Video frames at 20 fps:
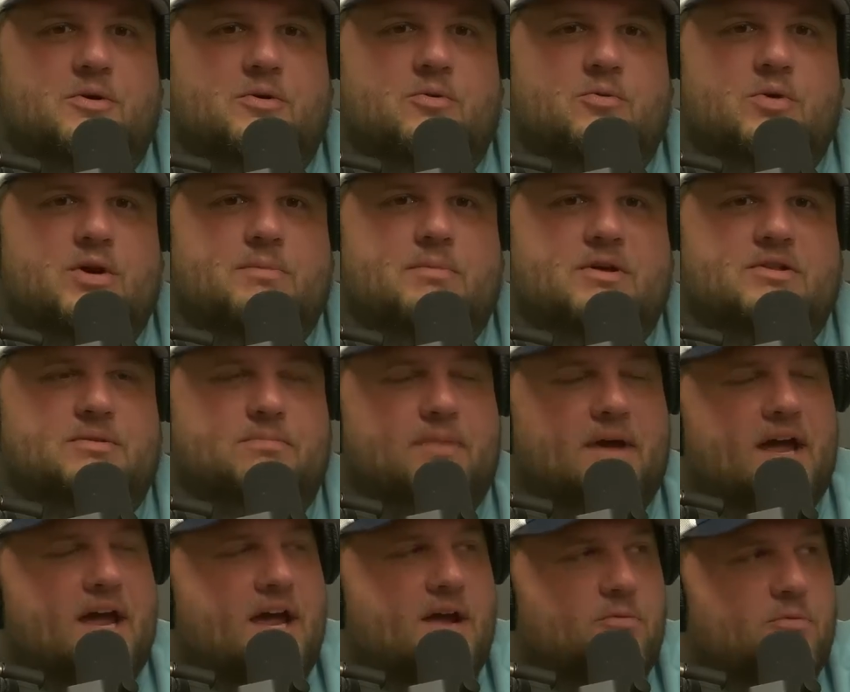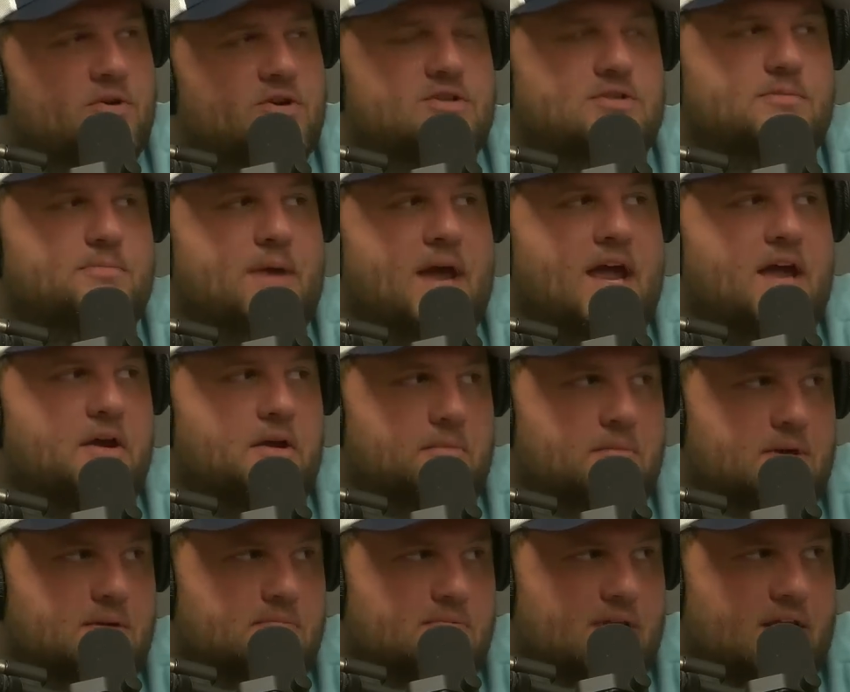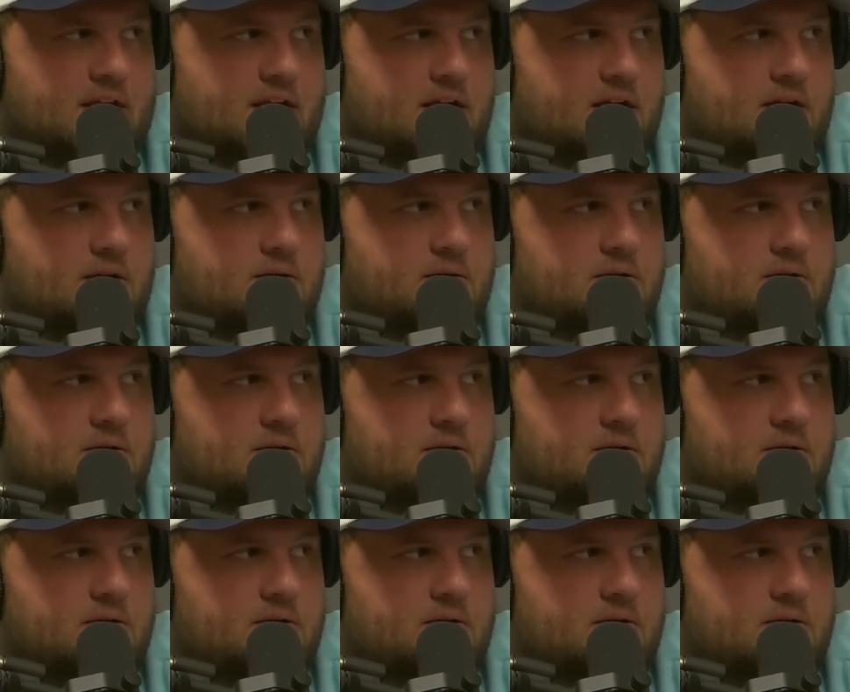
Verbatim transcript: What about the pad? Where does the pad come into play now?